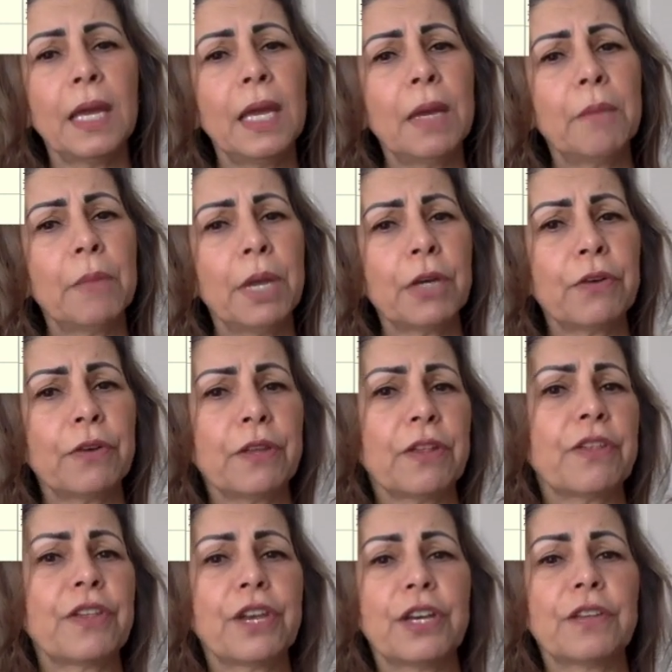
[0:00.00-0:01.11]
Mercury, the
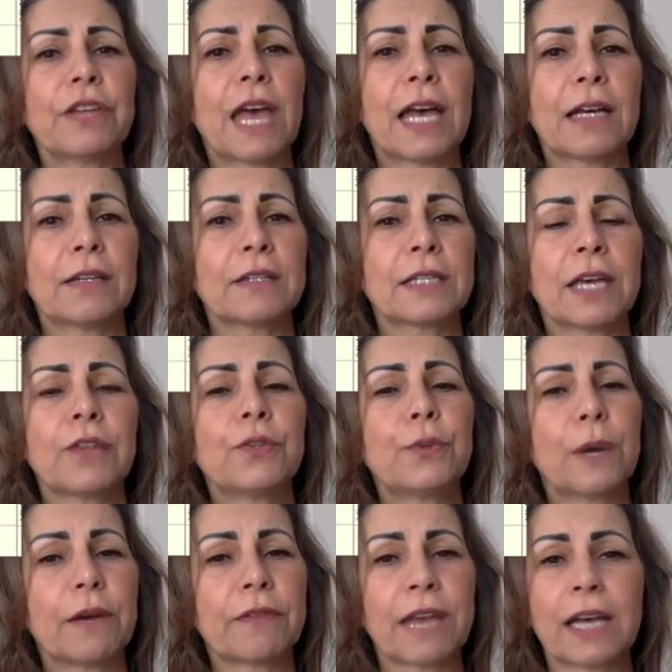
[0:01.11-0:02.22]
third house and
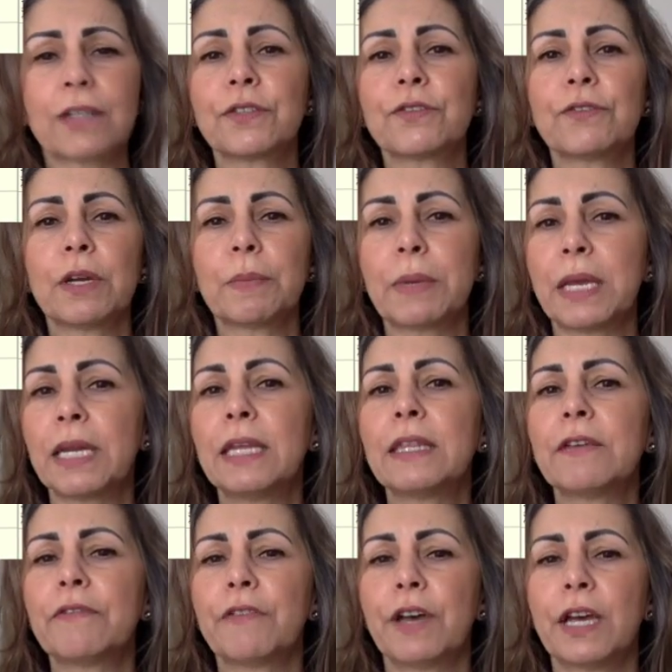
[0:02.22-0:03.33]
12th house ruler being in the
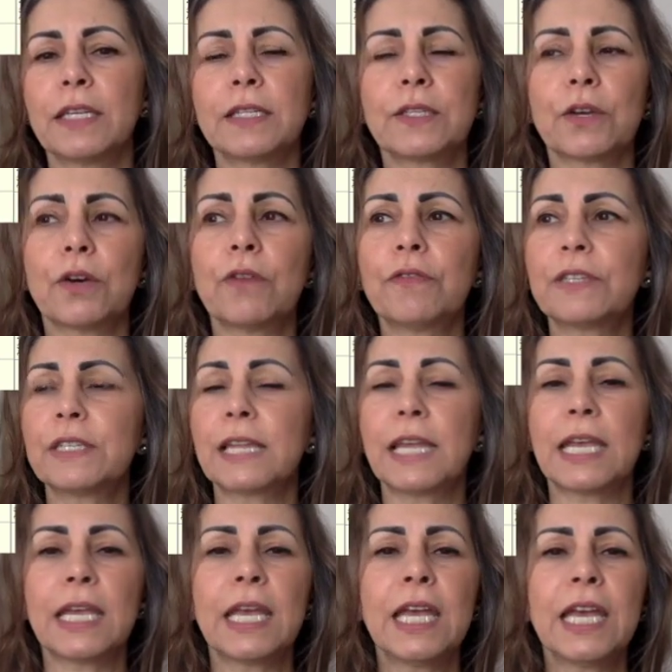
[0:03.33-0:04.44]
first. So
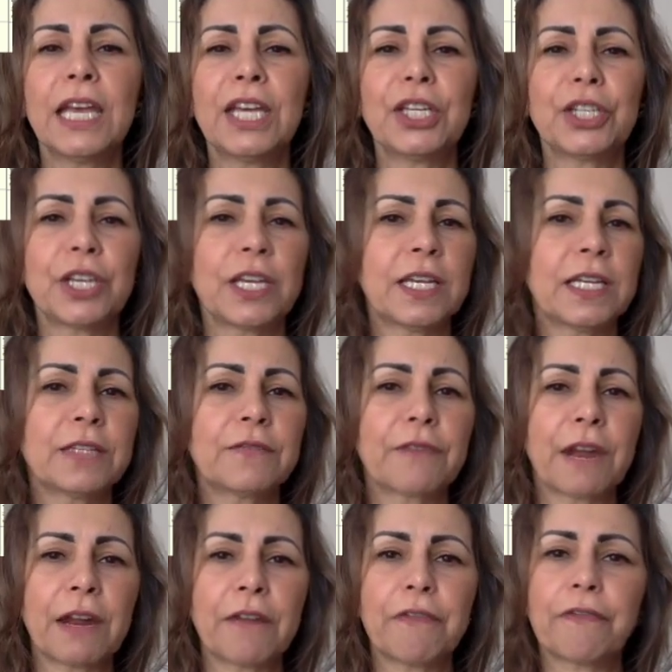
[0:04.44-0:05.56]
obviously she's
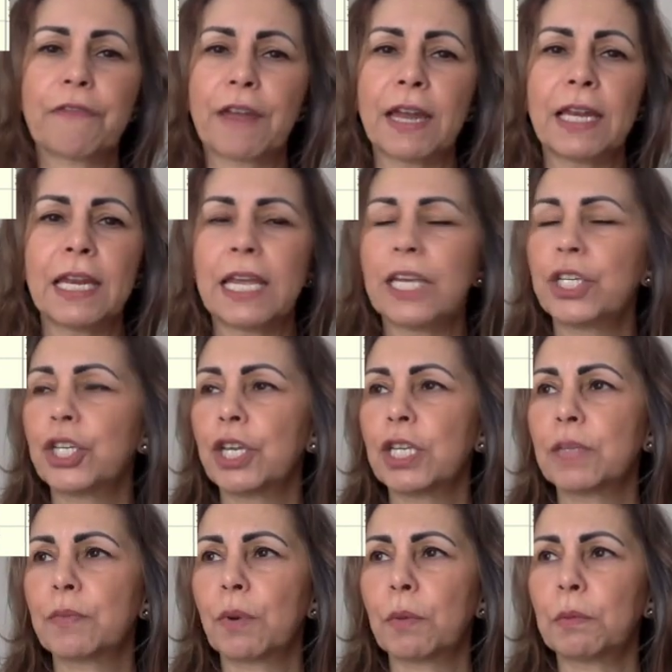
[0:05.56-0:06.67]
very friendly. She's
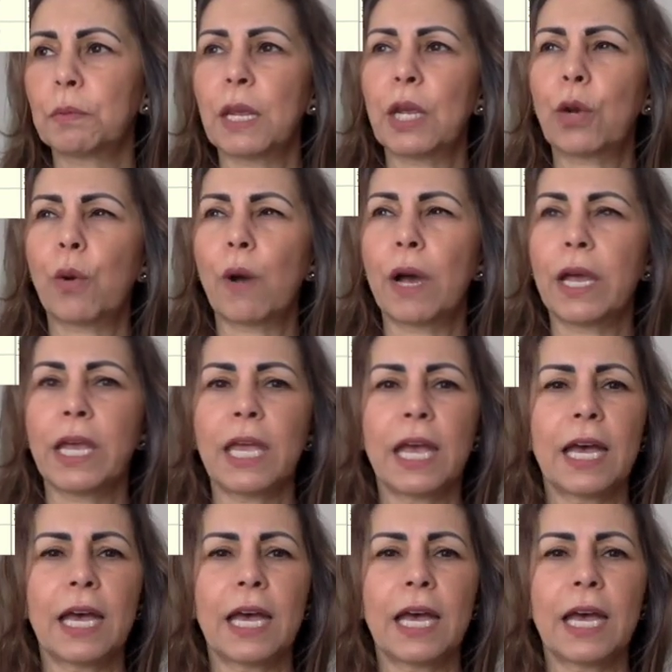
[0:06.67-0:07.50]
probably quite